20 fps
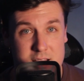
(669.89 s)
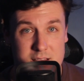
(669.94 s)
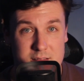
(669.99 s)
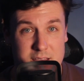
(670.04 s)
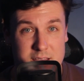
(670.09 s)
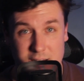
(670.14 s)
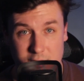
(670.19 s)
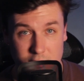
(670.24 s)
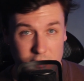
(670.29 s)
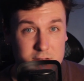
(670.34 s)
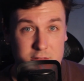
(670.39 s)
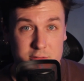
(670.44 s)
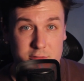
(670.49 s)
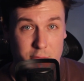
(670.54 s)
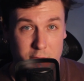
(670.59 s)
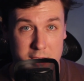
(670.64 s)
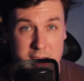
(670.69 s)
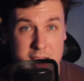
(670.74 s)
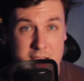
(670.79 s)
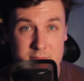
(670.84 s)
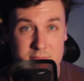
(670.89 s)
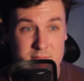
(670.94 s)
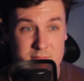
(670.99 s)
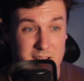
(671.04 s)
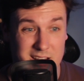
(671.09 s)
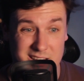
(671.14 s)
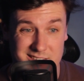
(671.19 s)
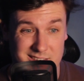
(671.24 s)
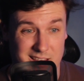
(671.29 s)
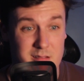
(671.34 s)
It looked great,
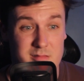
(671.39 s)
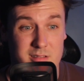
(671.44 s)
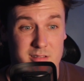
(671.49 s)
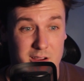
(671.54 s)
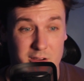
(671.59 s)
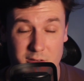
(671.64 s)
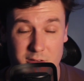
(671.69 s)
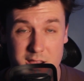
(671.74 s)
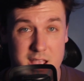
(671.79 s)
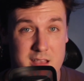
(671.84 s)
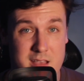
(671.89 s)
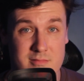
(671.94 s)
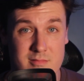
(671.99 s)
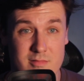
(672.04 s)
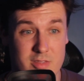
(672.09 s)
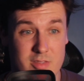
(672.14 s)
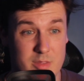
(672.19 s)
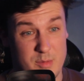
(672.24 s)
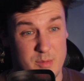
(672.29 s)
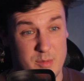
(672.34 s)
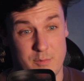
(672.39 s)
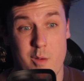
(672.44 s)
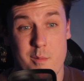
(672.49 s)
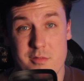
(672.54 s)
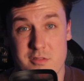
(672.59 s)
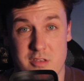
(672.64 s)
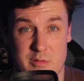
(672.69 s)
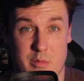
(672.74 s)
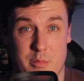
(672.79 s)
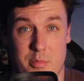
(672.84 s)
it sounded great, the
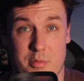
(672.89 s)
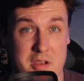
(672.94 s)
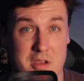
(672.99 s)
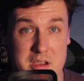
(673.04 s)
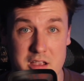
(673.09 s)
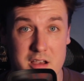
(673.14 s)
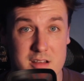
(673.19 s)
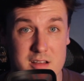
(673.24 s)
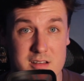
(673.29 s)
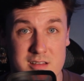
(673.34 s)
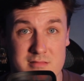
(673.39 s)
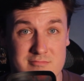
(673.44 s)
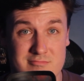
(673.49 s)
performances were pretty good.